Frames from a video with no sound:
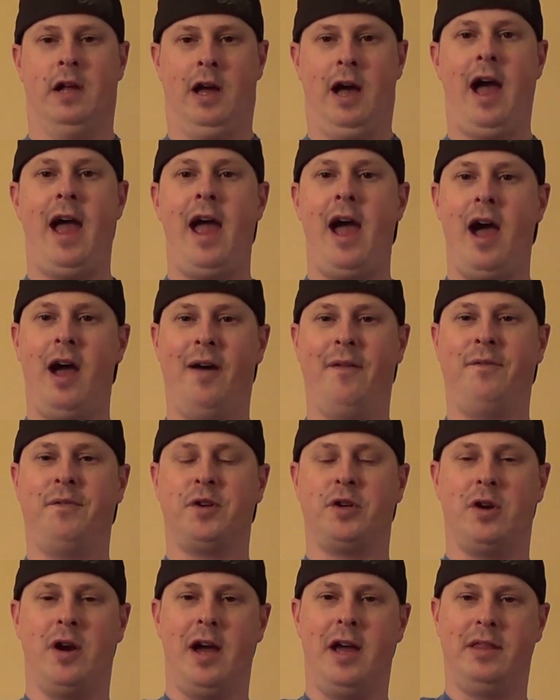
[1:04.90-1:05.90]
I have
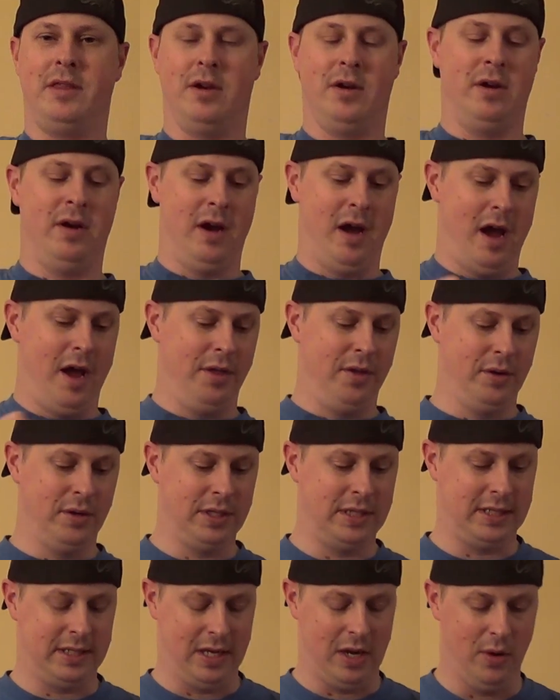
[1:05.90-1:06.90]
tried their other
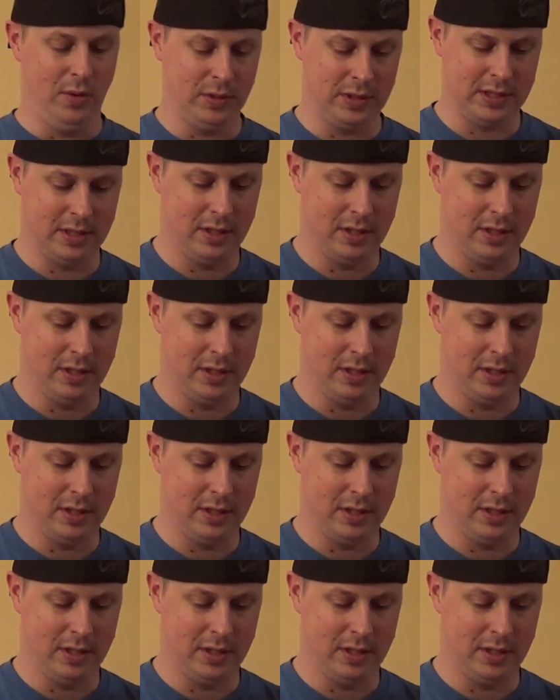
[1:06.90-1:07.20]
stouts.